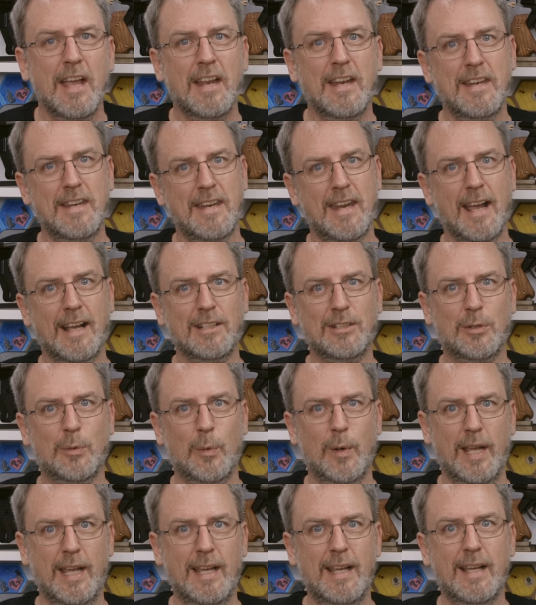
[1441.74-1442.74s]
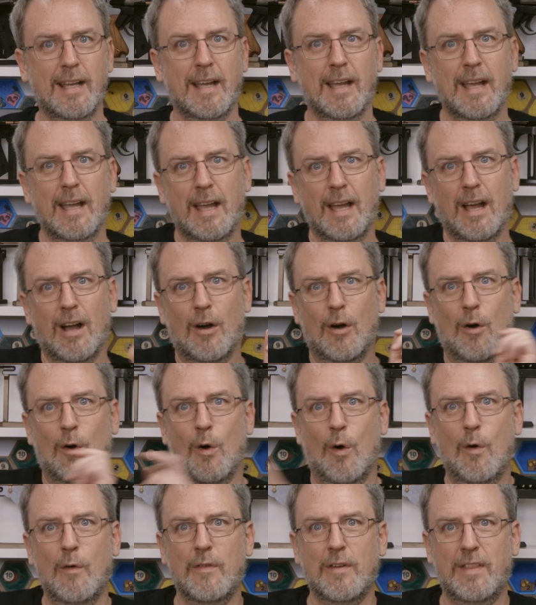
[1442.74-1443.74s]
Next week,
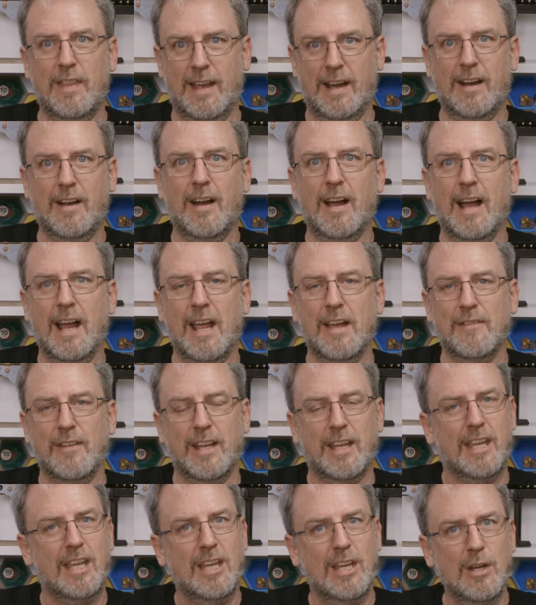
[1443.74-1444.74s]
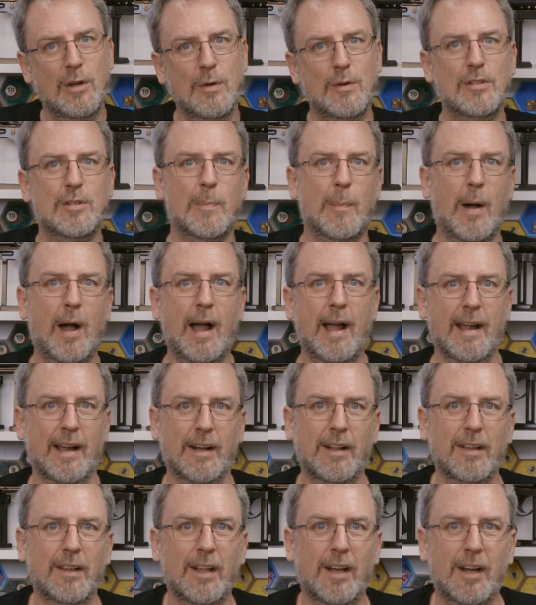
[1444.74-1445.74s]
over there, I have a huge
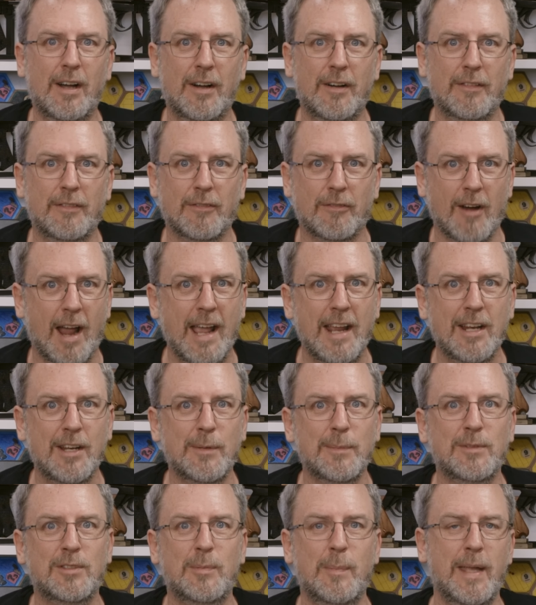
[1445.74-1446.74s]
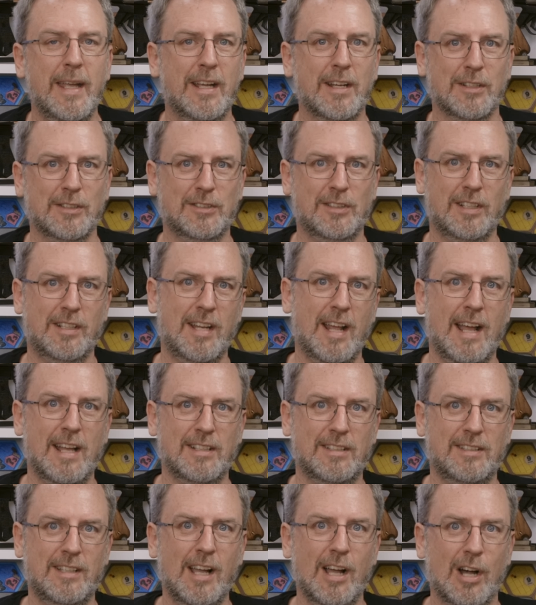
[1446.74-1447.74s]
pile of random speakers to
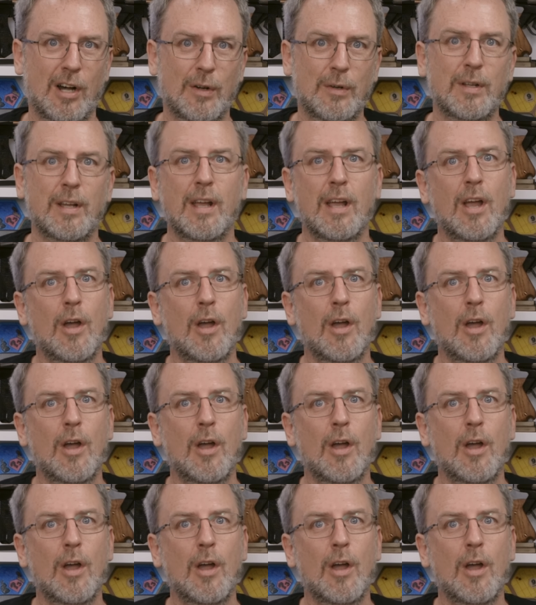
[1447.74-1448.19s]
test out.